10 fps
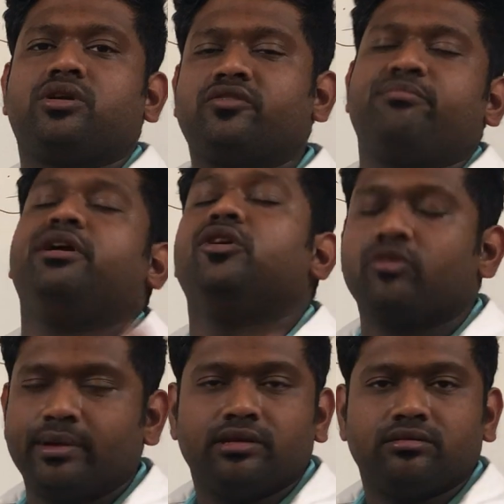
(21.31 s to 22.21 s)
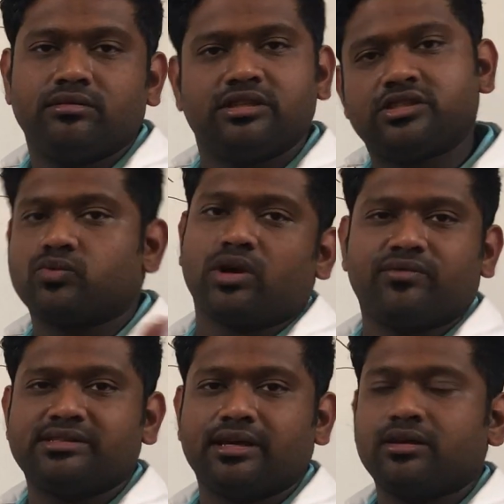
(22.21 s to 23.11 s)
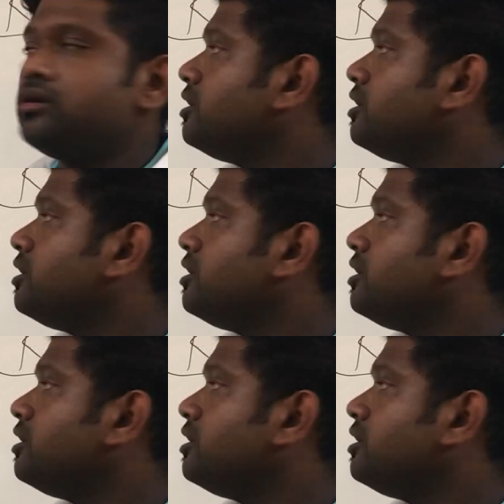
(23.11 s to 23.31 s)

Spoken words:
of bilirubin. This is what we say.